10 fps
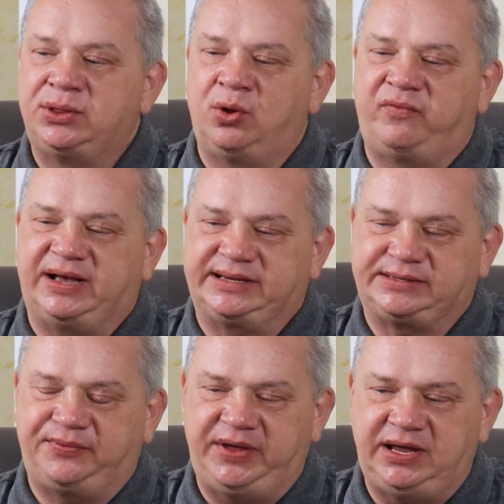New
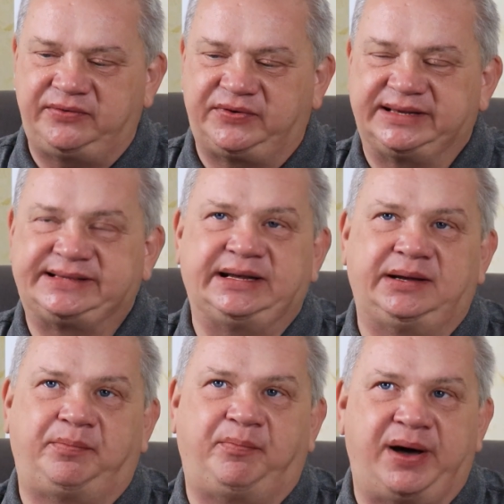
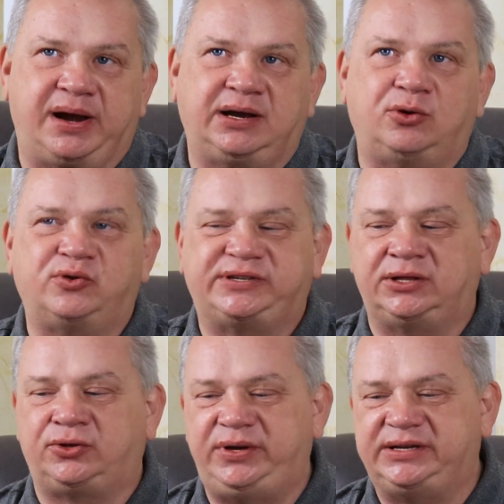Sofiivka is a
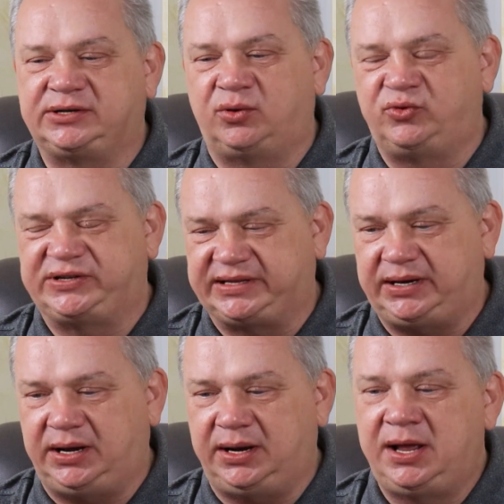Shinto-style
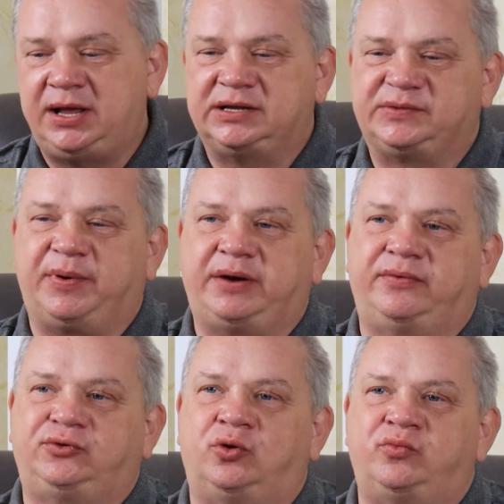park.
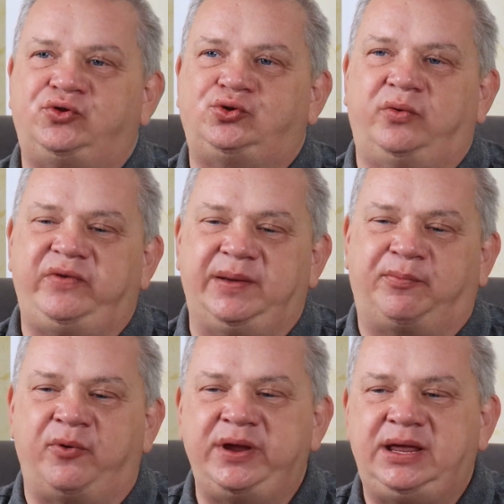The matter is
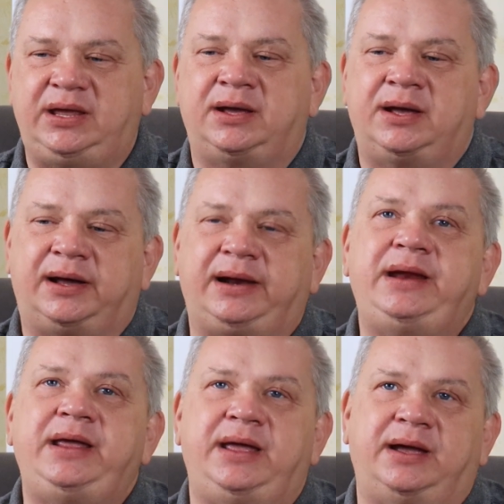that in
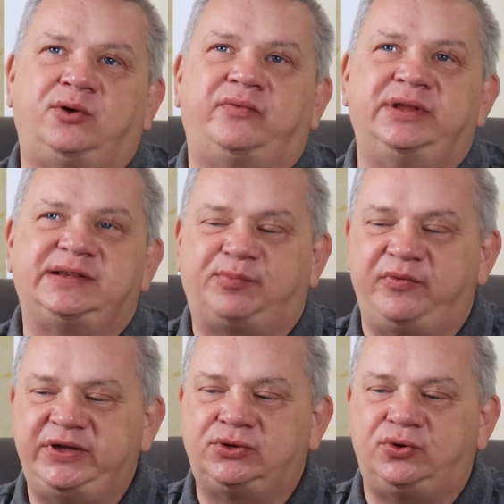Japan, the
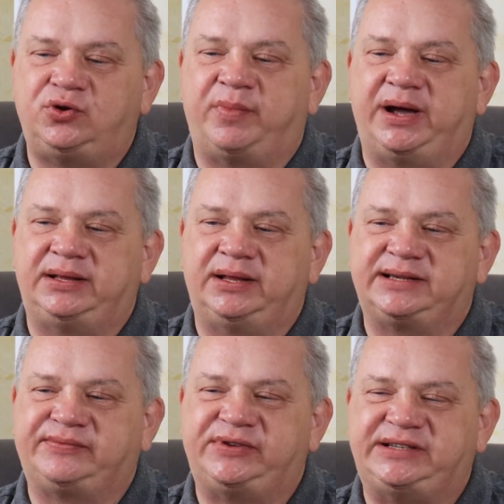religion they
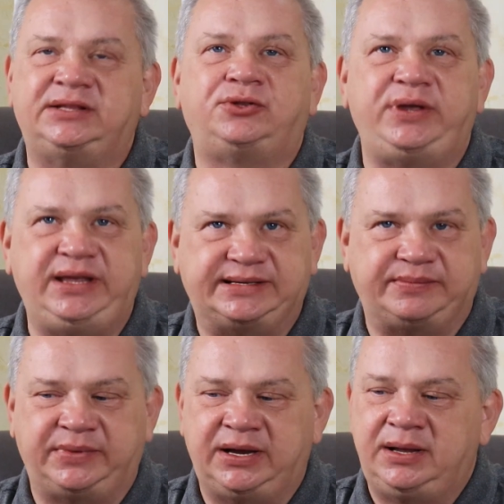profess is called
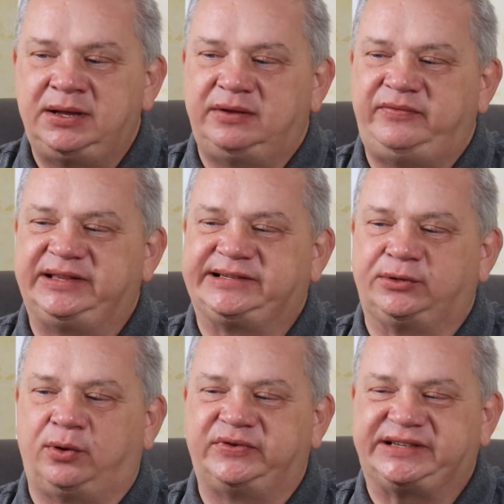
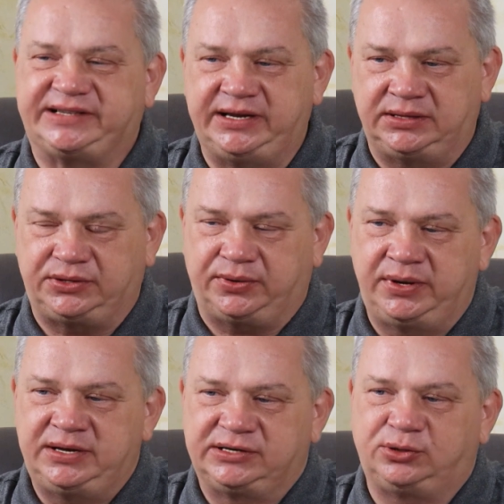Shintoism, coming from the
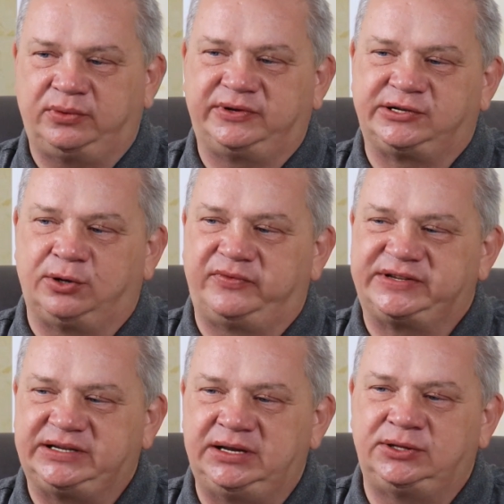word Shinto.
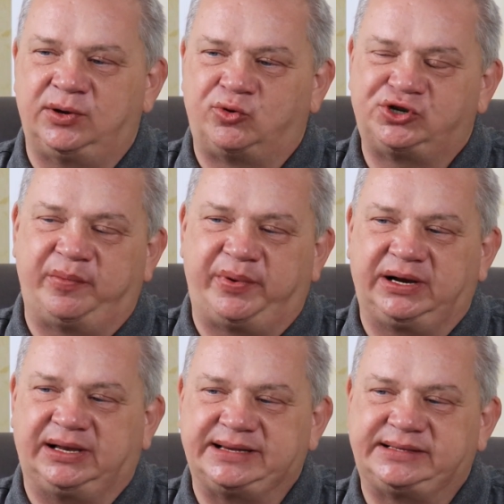The word
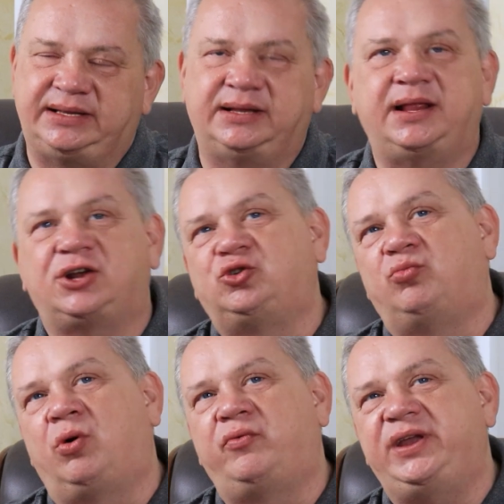Shinto may be
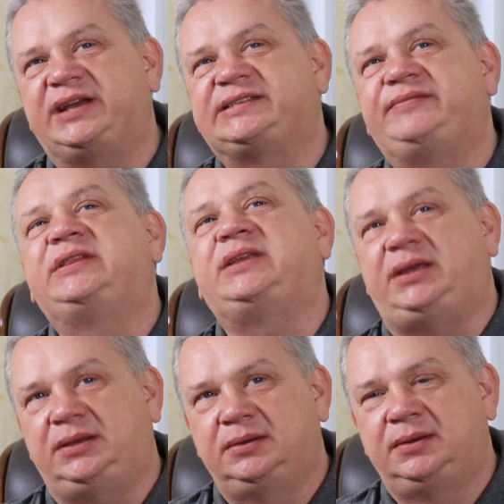translated into
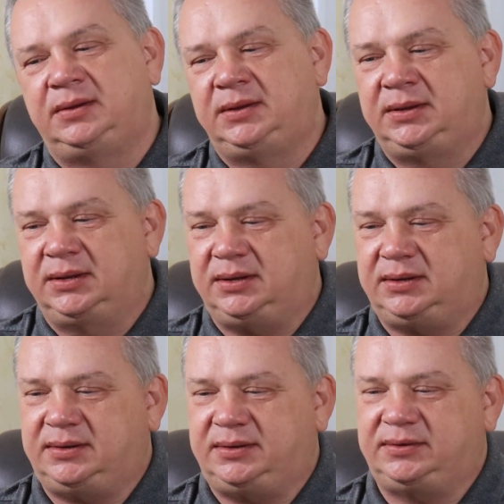our language as
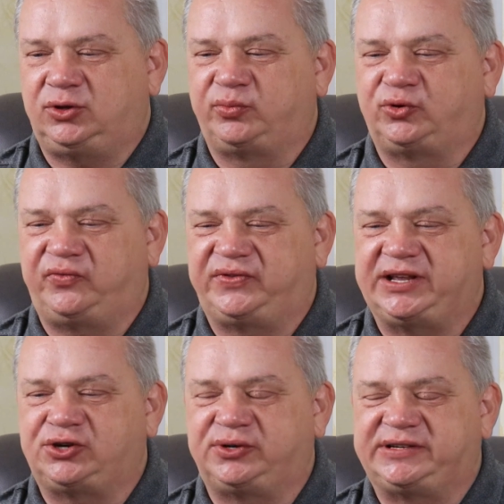sacred,
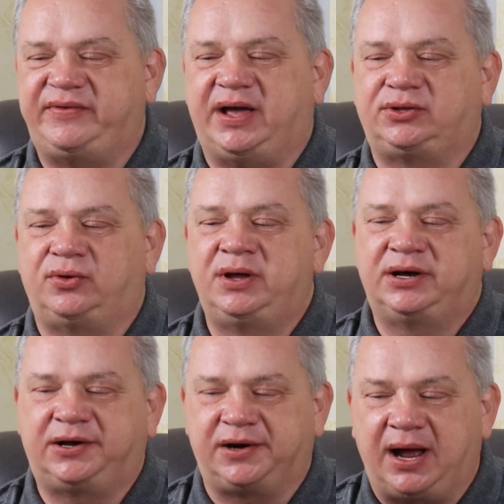i.e.
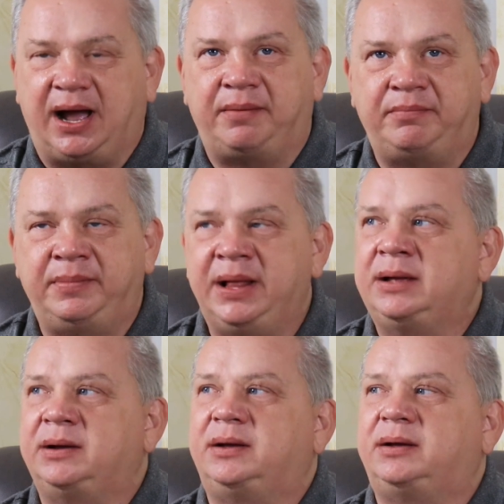everything that is
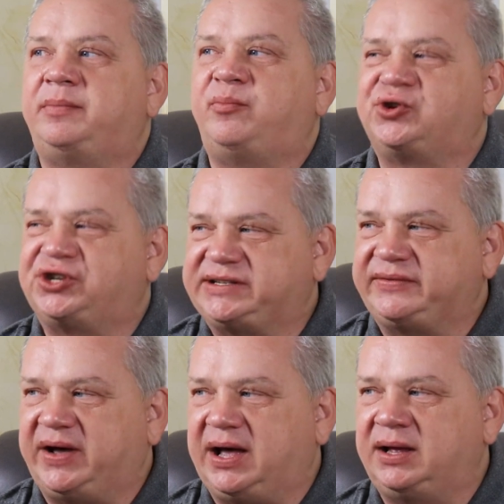sacred, the
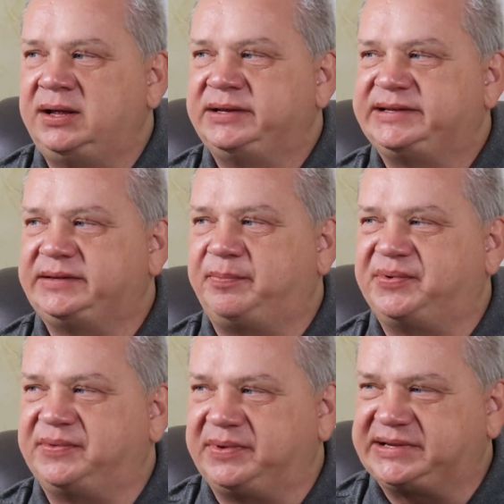temple of deity
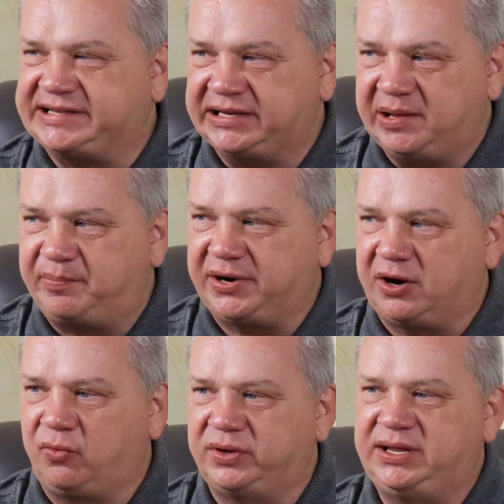and the forces
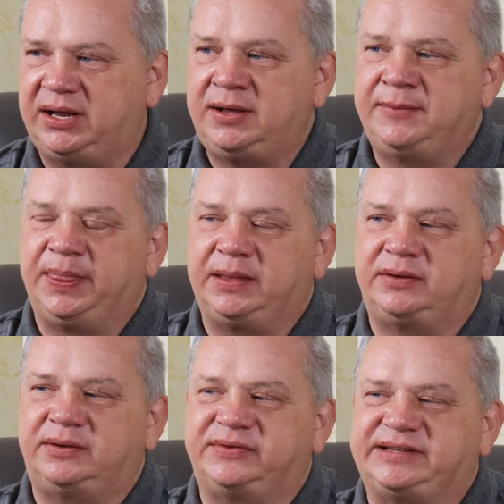of nature.
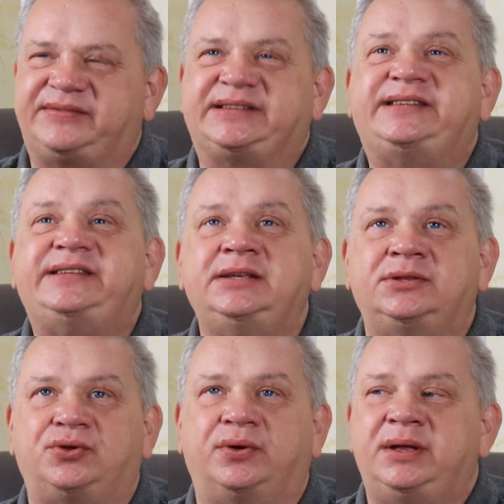
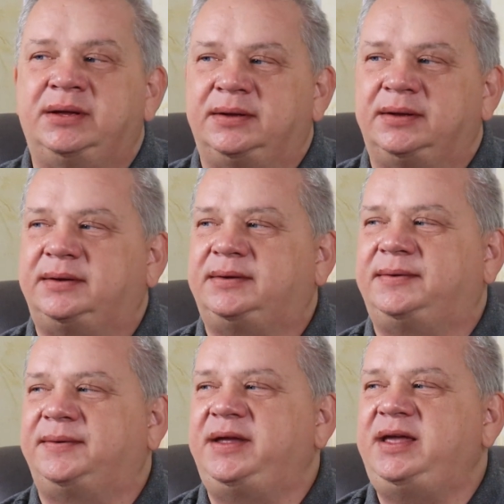All of those mean
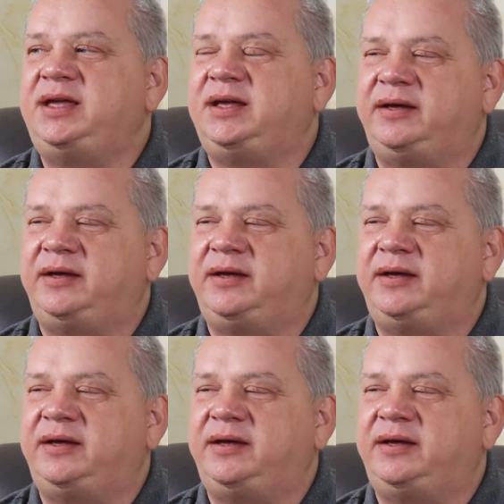Shinto.